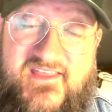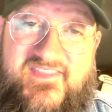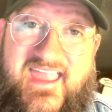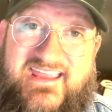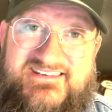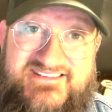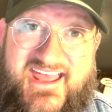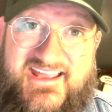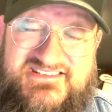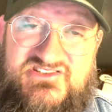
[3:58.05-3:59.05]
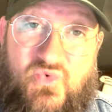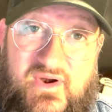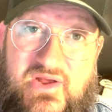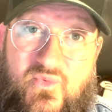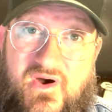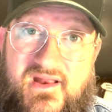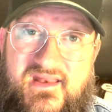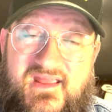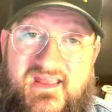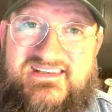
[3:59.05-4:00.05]
they can text
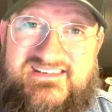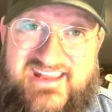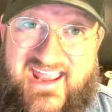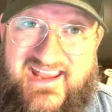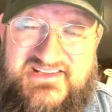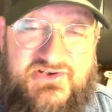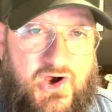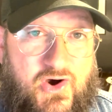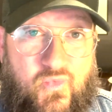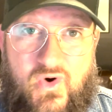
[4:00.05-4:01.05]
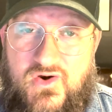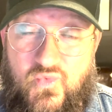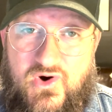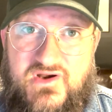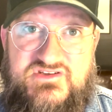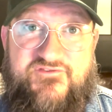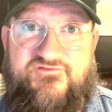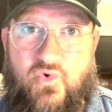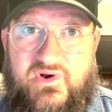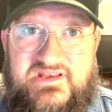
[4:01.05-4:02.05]
21 days, all one word, to
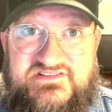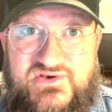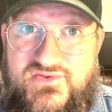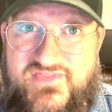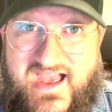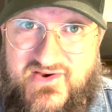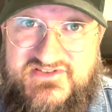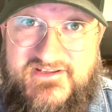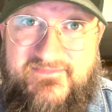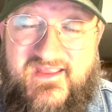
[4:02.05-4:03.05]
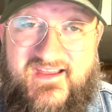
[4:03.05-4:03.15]
42,000.